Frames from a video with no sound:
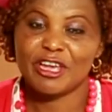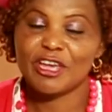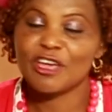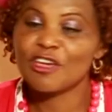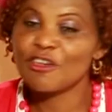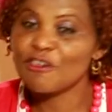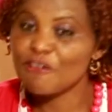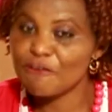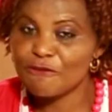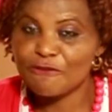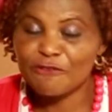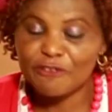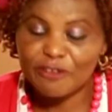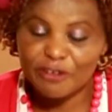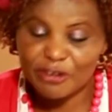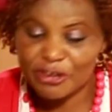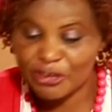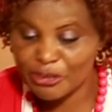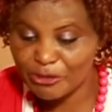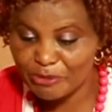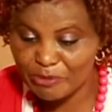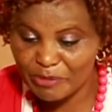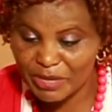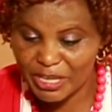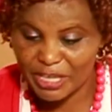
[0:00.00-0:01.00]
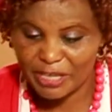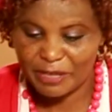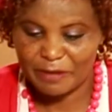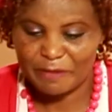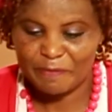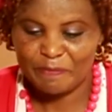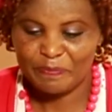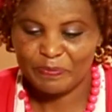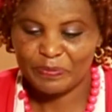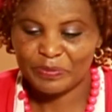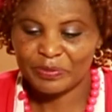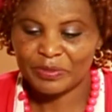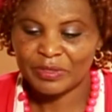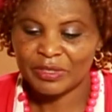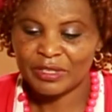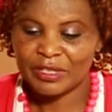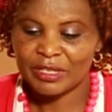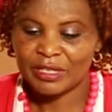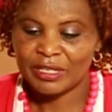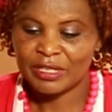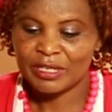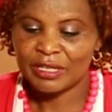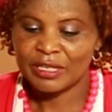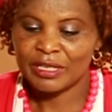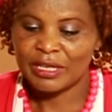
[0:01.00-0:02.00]
He foreknew me.
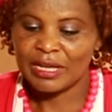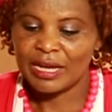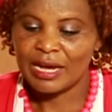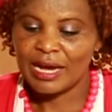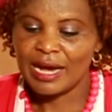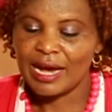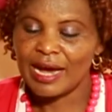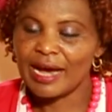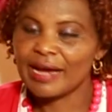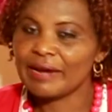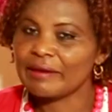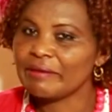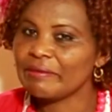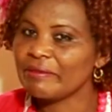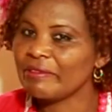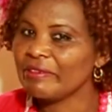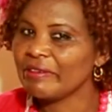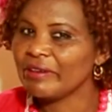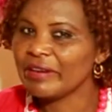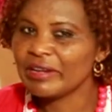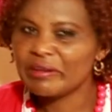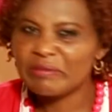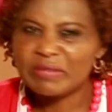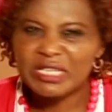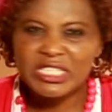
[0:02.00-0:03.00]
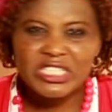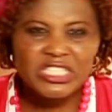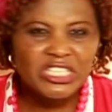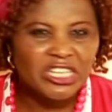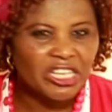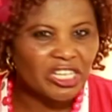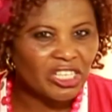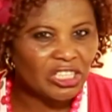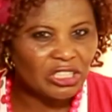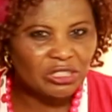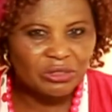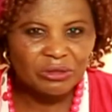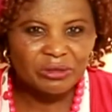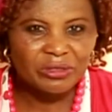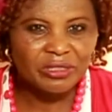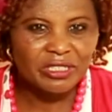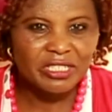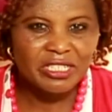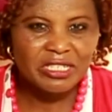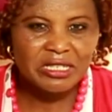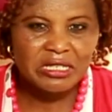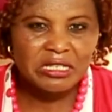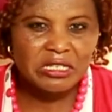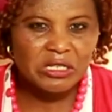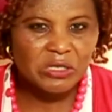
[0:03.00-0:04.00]
And let me tell you,
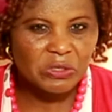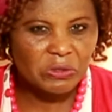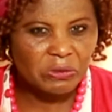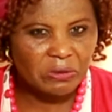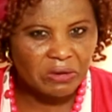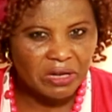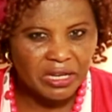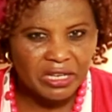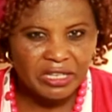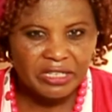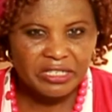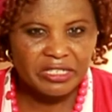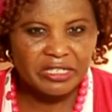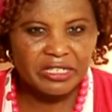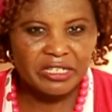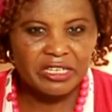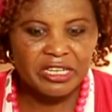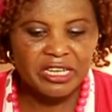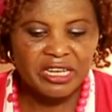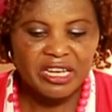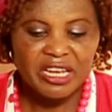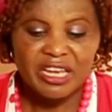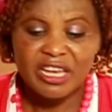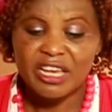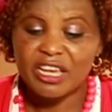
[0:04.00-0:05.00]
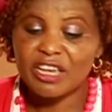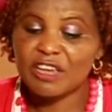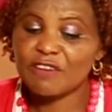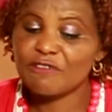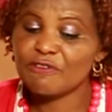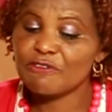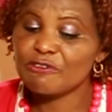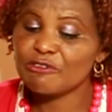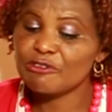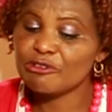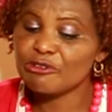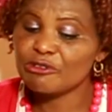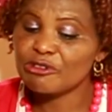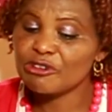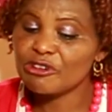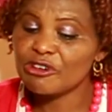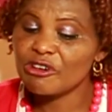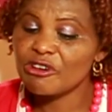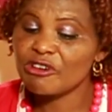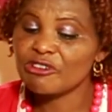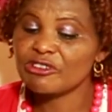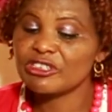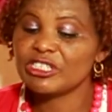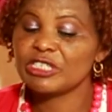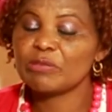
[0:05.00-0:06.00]
in this world, if you do
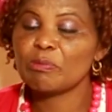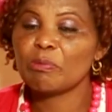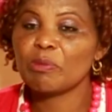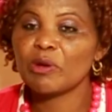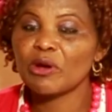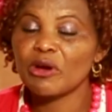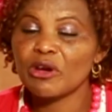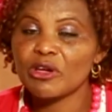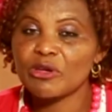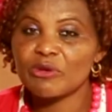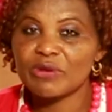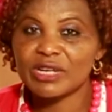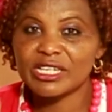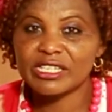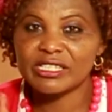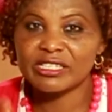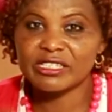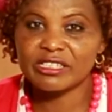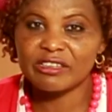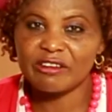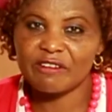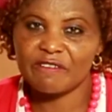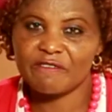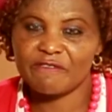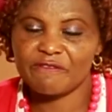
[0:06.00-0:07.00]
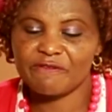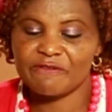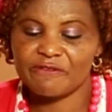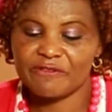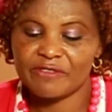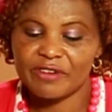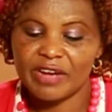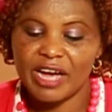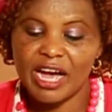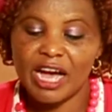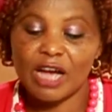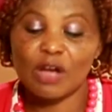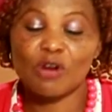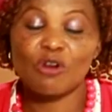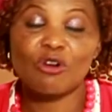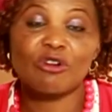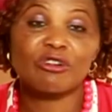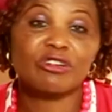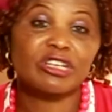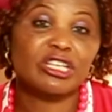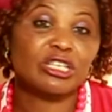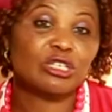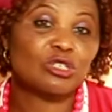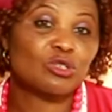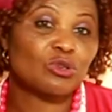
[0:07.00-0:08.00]
not deploy yourself
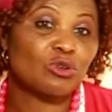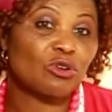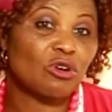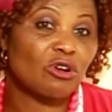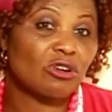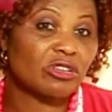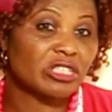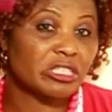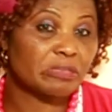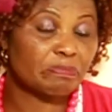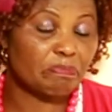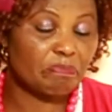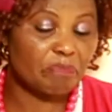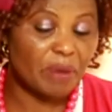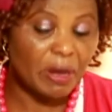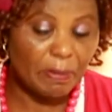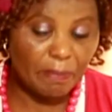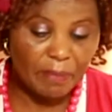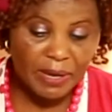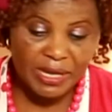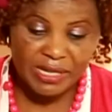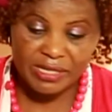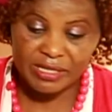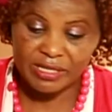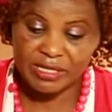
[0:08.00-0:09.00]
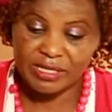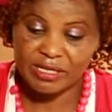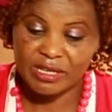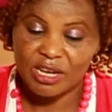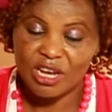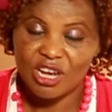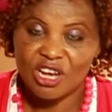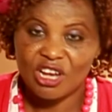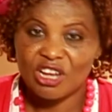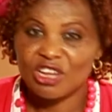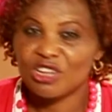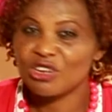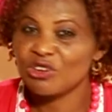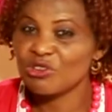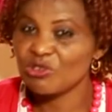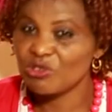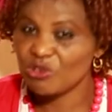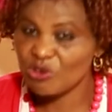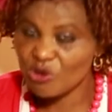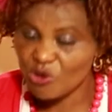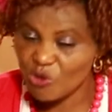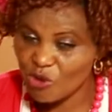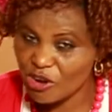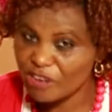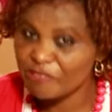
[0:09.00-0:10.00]
according to God's purpose, do you
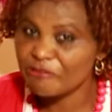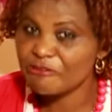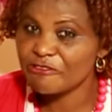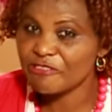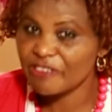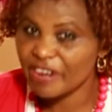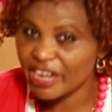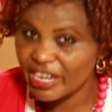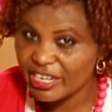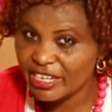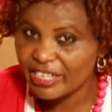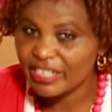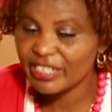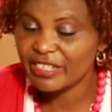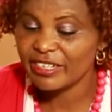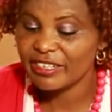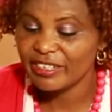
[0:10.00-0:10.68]
know what, friend?